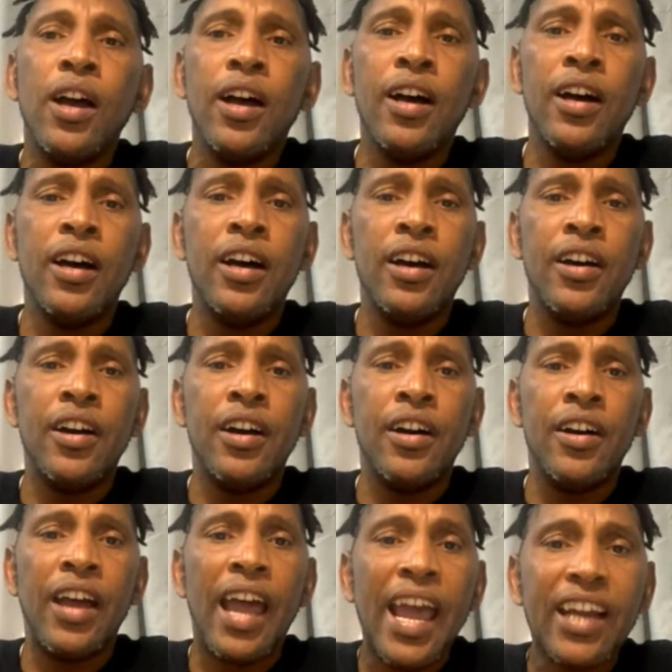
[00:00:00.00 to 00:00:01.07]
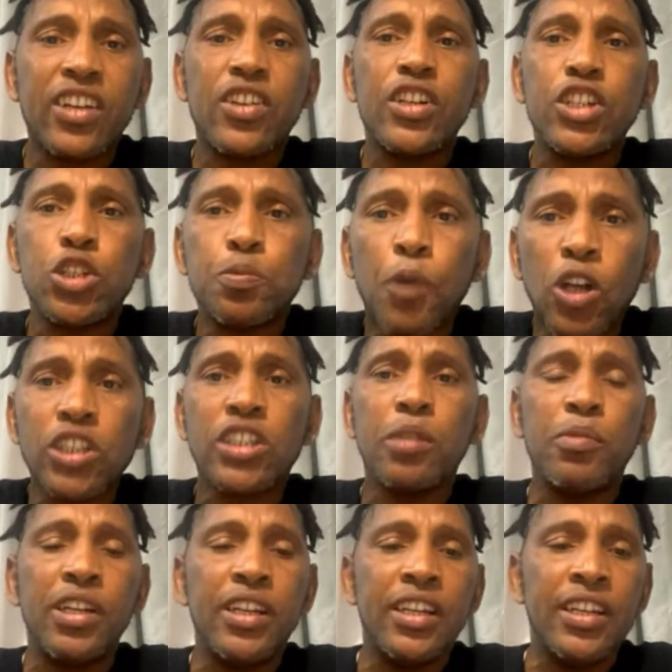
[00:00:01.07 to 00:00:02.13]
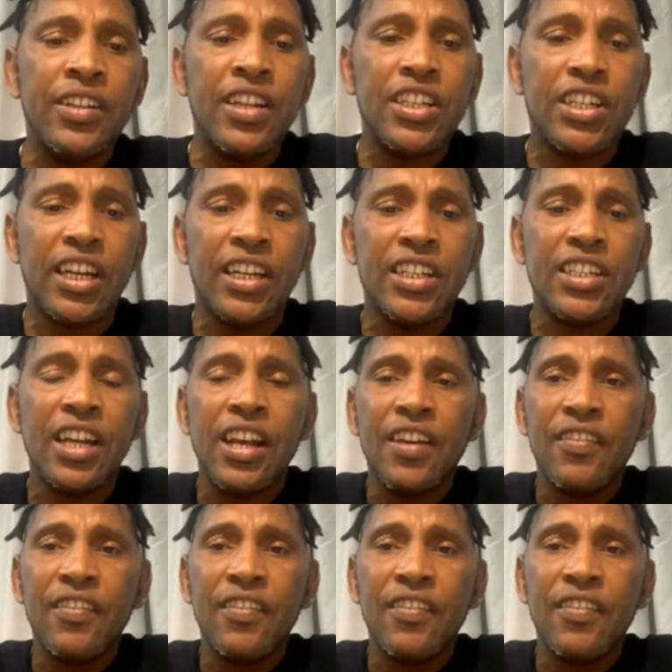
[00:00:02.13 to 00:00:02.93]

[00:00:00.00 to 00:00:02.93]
act responsibly in the sense